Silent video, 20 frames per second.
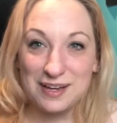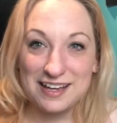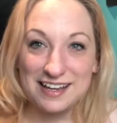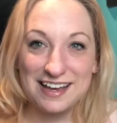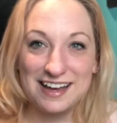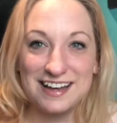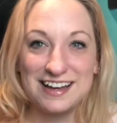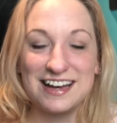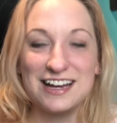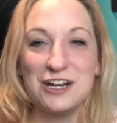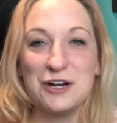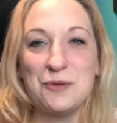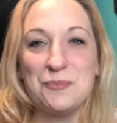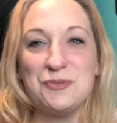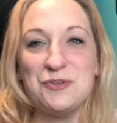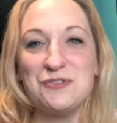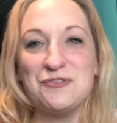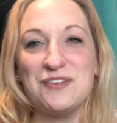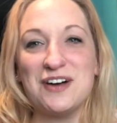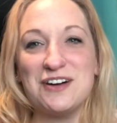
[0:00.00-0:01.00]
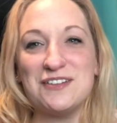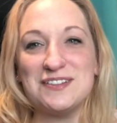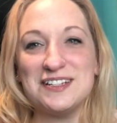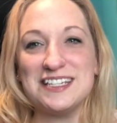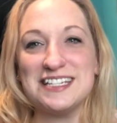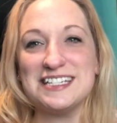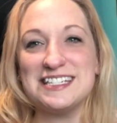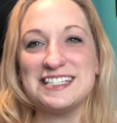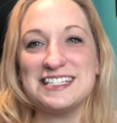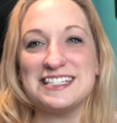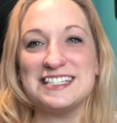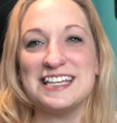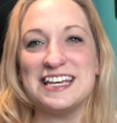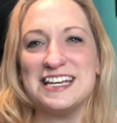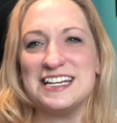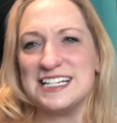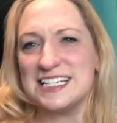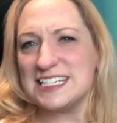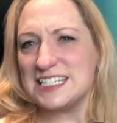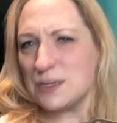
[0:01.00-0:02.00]
yeah, I hope you found this
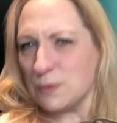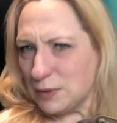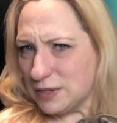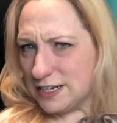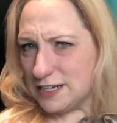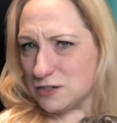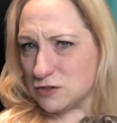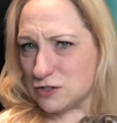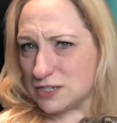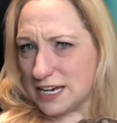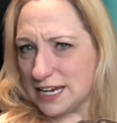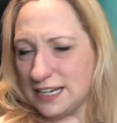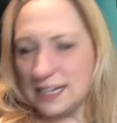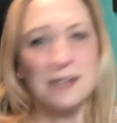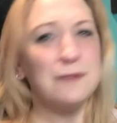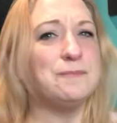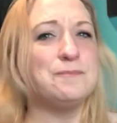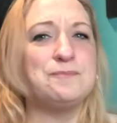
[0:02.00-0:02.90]
somewhat entertaining.